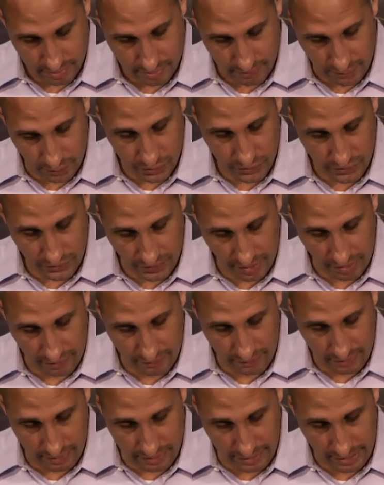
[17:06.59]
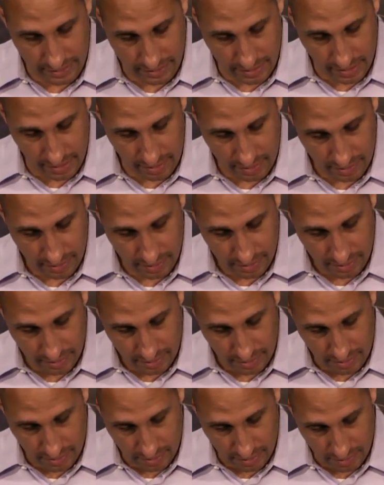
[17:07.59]
Verse 5, "In that day,
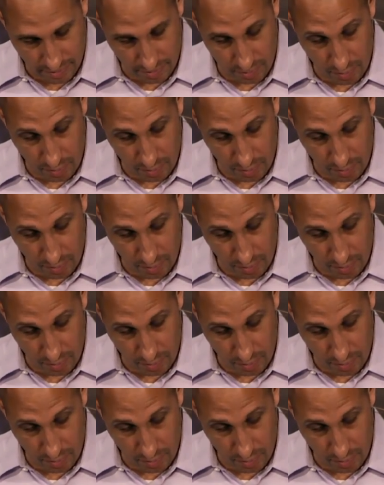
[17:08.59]
the